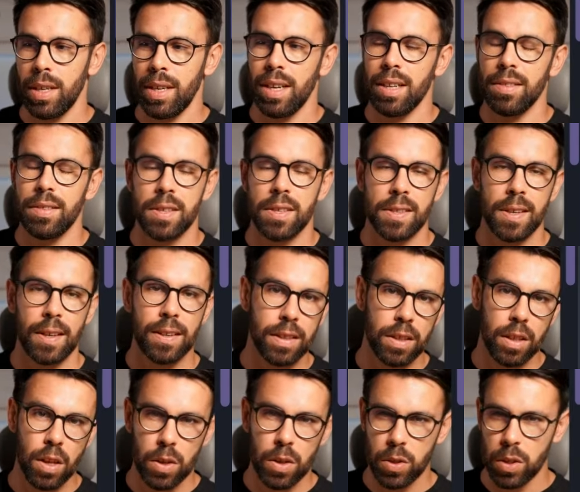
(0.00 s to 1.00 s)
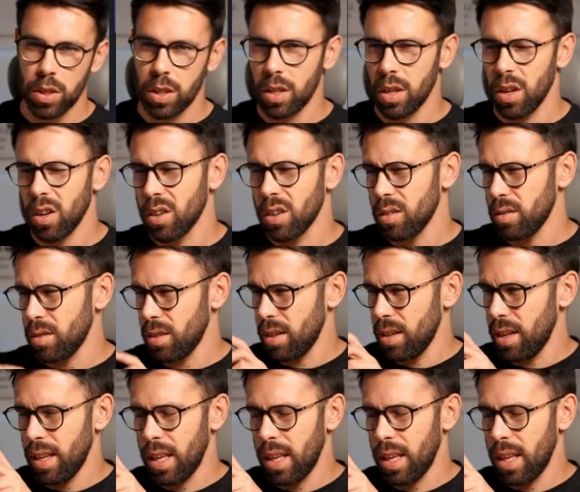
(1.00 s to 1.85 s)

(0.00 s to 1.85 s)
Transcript: understand the logic on a